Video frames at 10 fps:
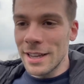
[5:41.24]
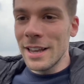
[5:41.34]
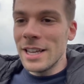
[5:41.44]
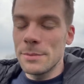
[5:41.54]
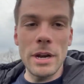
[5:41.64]

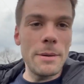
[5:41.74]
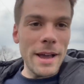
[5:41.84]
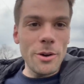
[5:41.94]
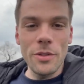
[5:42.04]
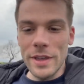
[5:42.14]
it's bringing
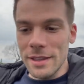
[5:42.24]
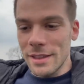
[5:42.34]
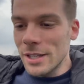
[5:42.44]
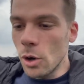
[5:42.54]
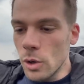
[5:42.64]
back all the,
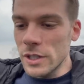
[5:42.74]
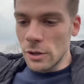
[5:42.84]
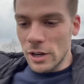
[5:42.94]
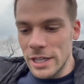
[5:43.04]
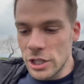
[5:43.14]
this horse
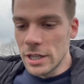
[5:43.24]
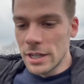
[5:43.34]
knowledge.